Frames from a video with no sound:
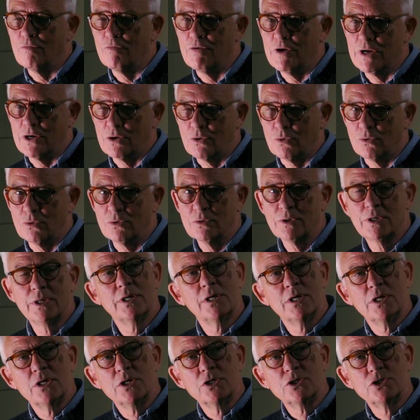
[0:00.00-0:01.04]
vehicle
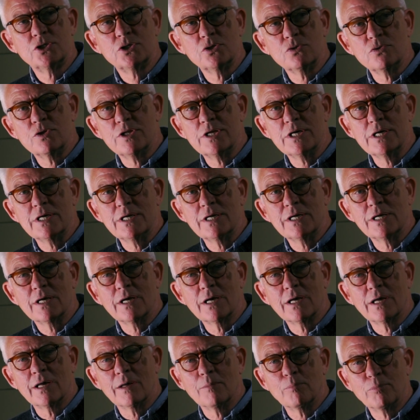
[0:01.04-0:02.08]
to
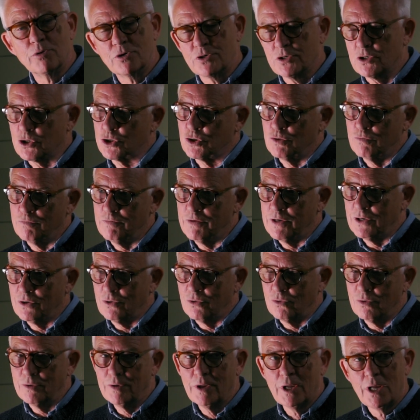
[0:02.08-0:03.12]
the production
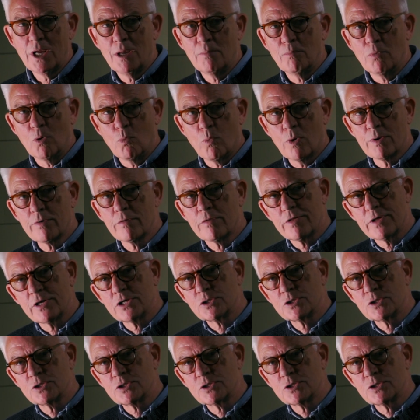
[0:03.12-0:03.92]
vehicle. But one of the